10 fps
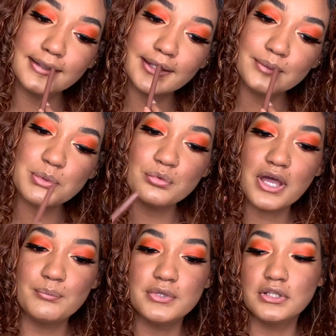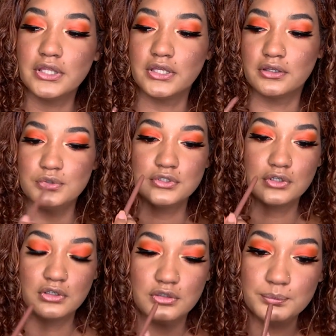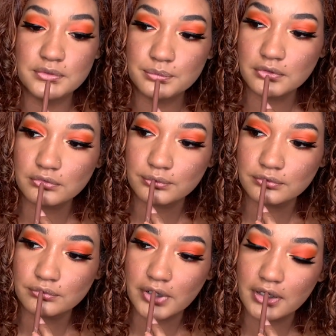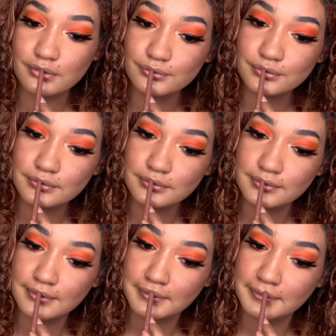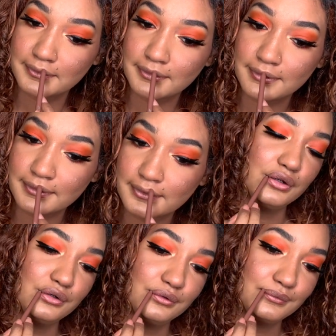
A lot of people have been like doing their cupid's bow around. I don't